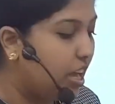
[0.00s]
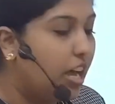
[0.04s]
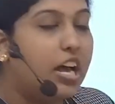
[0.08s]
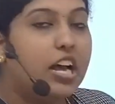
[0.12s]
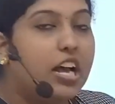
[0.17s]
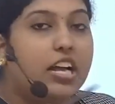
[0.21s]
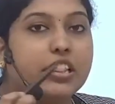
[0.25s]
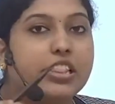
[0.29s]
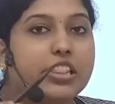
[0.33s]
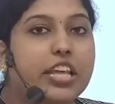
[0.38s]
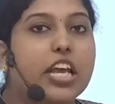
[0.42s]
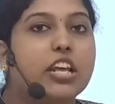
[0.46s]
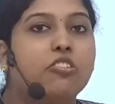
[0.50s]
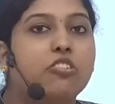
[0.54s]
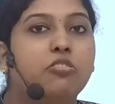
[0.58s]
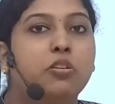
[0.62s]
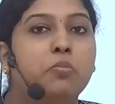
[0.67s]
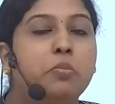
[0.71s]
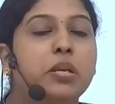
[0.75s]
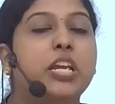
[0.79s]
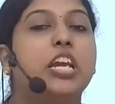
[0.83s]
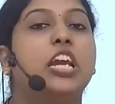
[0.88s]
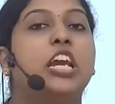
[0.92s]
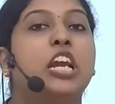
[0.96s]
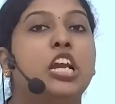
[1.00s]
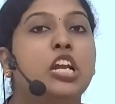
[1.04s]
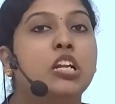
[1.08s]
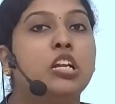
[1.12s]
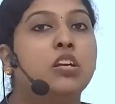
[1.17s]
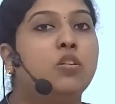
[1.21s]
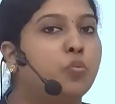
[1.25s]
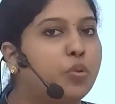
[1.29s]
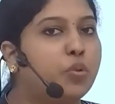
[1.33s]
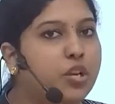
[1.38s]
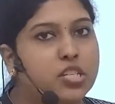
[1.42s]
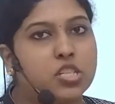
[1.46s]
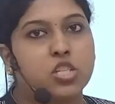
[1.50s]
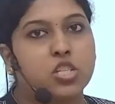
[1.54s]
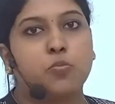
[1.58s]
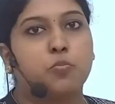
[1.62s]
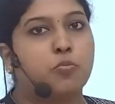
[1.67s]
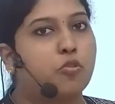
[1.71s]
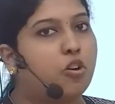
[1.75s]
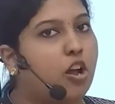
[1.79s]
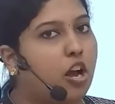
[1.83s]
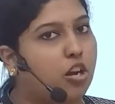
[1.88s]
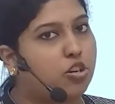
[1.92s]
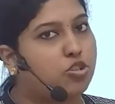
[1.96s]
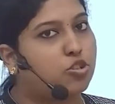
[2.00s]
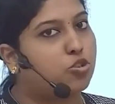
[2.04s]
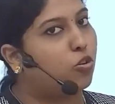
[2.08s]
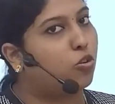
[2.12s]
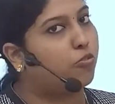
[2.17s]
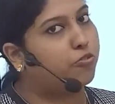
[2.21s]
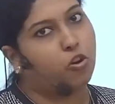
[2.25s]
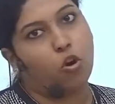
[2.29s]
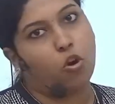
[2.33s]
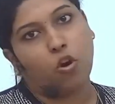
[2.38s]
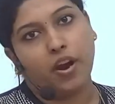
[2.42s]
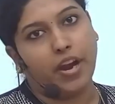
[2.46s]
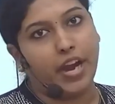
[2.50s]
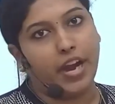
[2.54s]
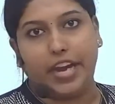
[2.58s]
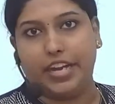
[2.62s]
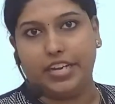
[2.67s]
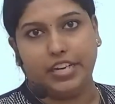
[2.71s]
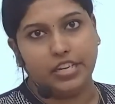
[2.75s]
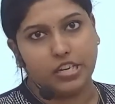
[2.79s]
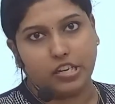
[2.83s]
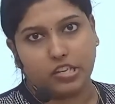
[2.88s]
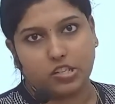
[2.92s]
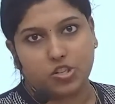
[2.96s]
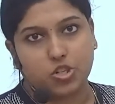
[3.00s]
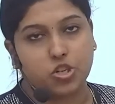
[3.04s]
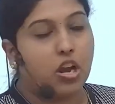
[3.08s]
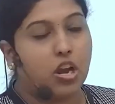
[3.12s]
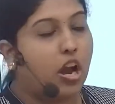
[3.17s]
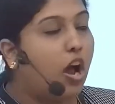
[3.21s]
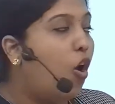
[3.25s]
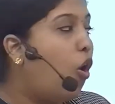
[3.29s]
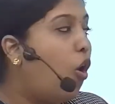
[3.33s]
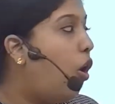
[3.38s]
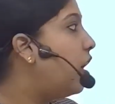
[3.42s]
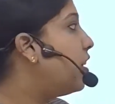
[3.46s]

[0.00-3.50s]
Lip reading: there will be increased production of your ADH. On the